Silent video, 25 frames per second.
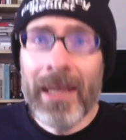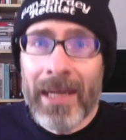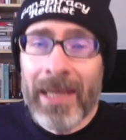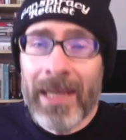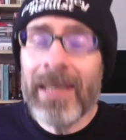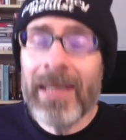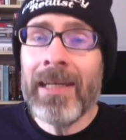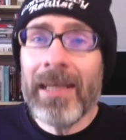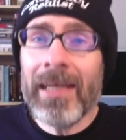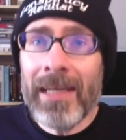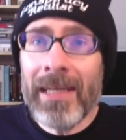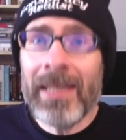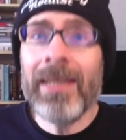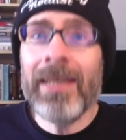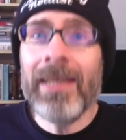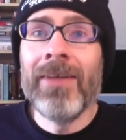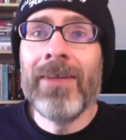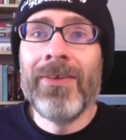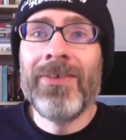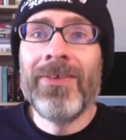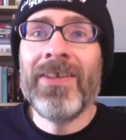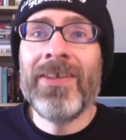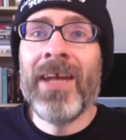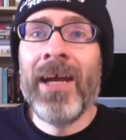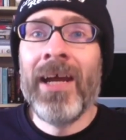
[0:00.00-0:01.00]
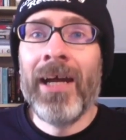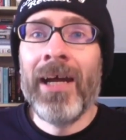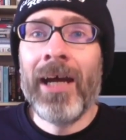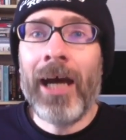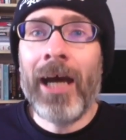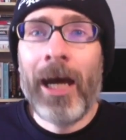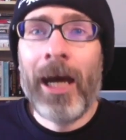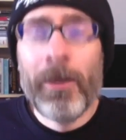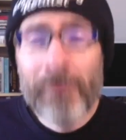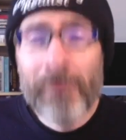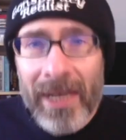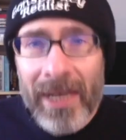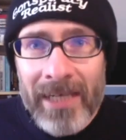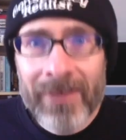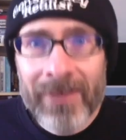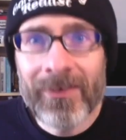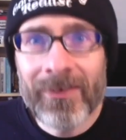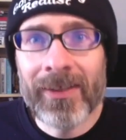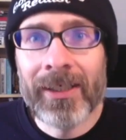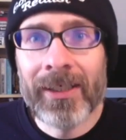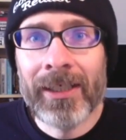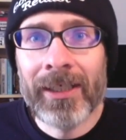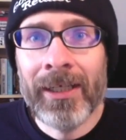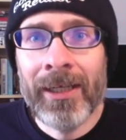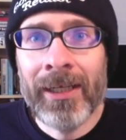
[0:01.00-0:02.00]
It is
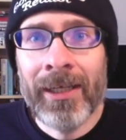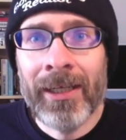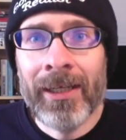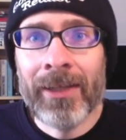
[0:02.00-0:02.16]
amazing,